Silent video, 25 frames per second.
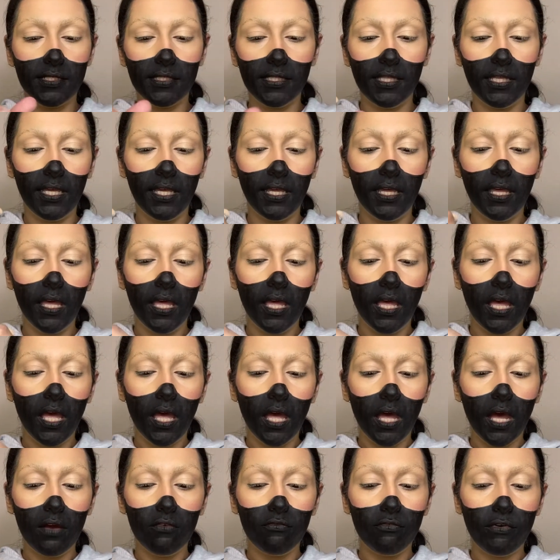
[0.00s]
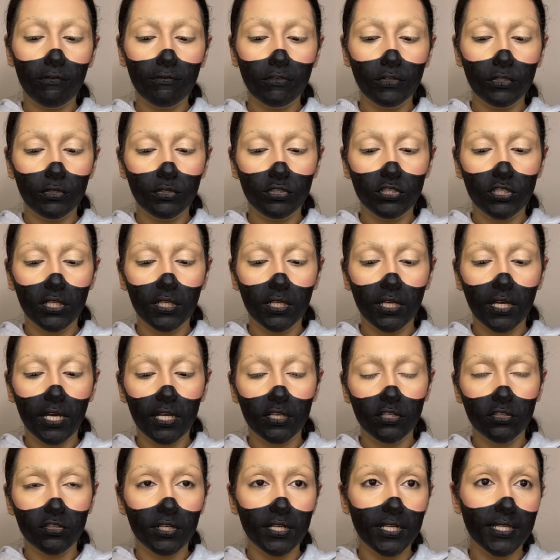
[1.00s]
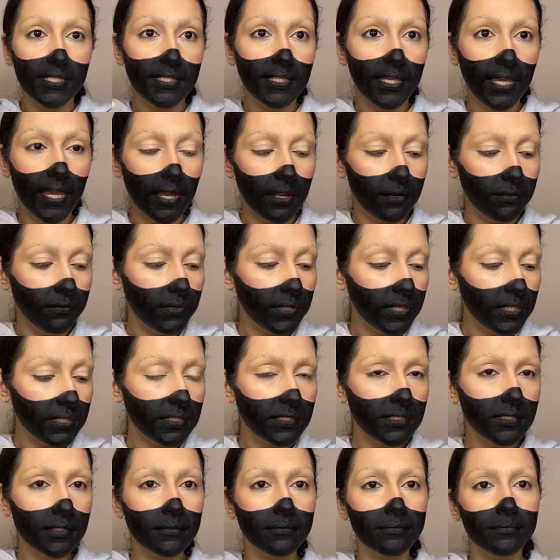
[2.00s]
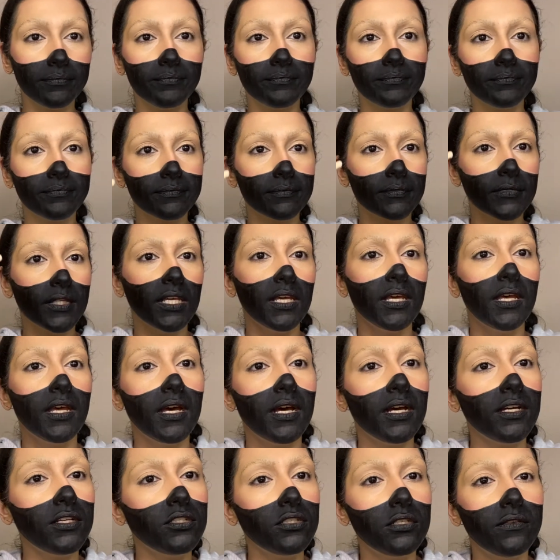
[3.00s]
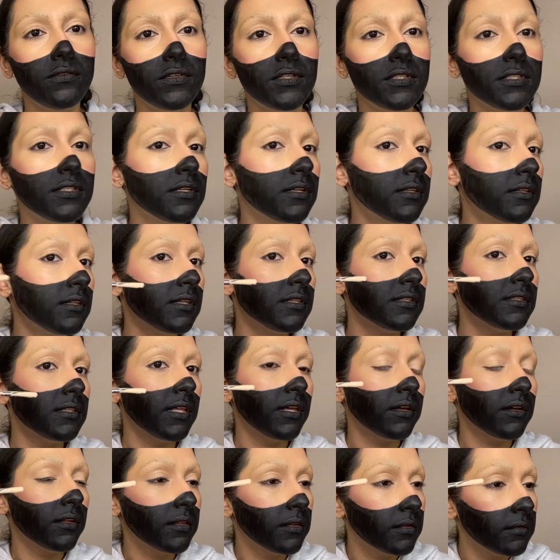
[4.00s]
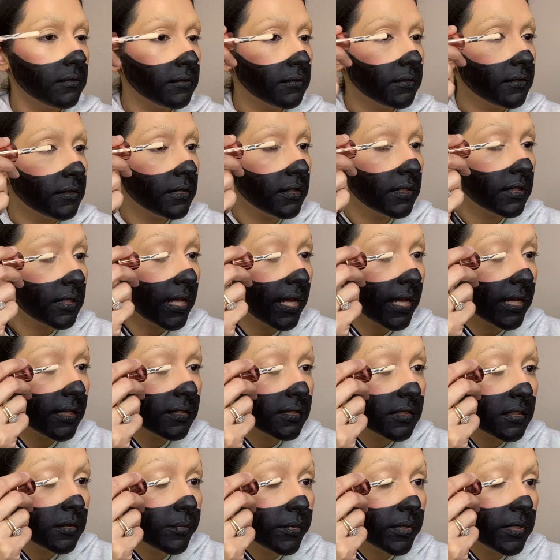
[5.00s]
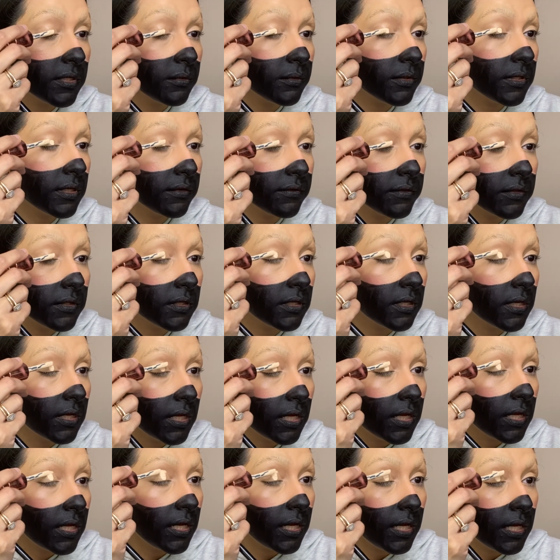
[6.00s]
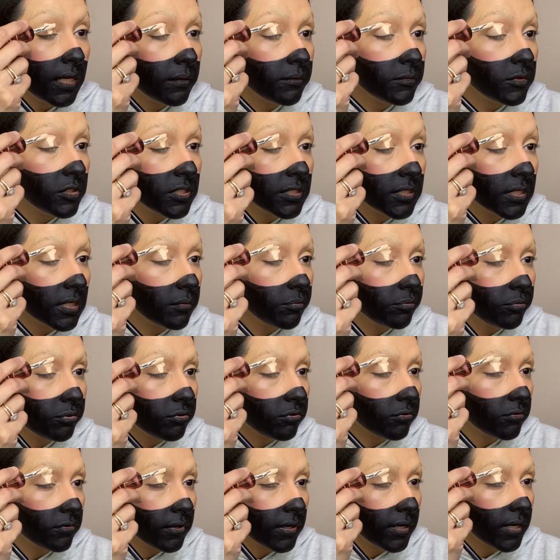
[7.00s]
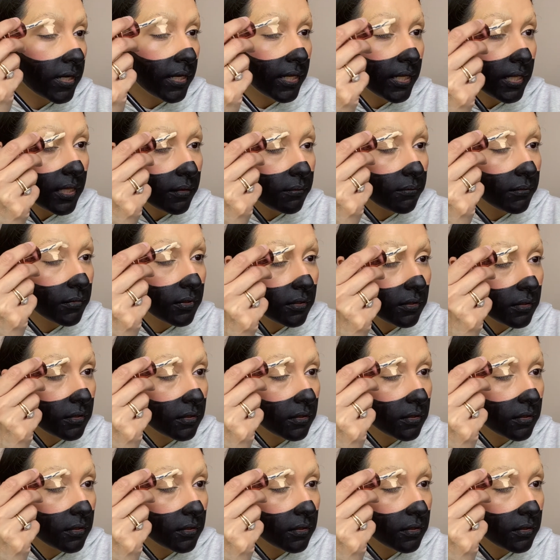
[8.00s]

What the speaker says: the Revolution Cut Crease Canvas. I should have just done this thing on the last, but whatever. And I'm just going to prime